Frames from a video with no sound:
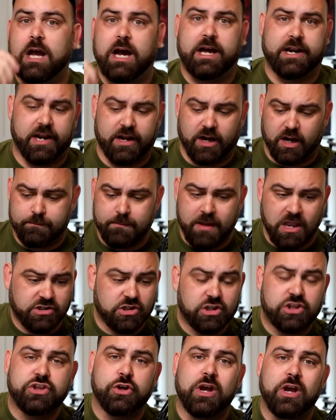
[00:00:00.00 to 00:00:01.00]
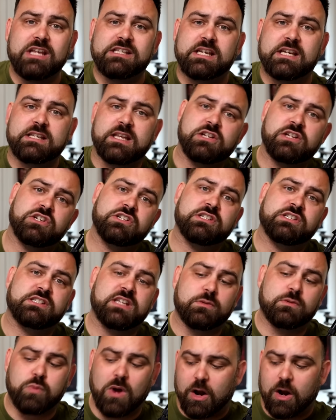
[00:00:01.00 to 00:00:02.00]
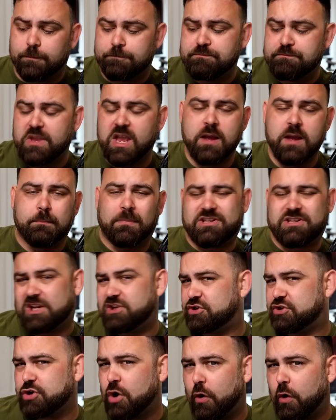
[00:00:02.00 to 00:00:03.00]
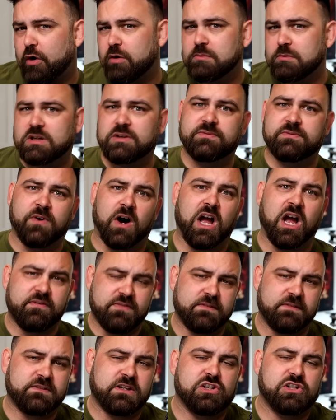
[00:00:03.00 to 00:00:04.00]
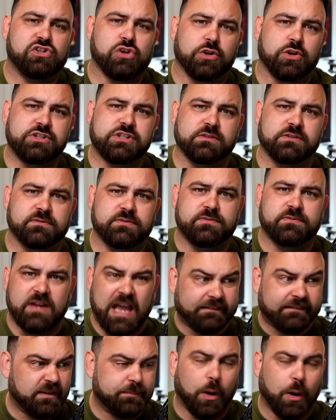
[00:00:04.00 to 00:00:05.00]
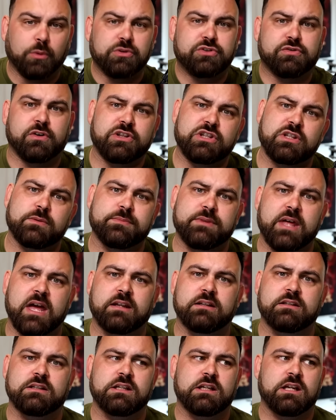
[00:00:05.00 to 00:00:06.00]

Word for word: And then I measured thirty-six inches and said, well, my Sagittarium can fire fifteen shots of heavy bolter at them then.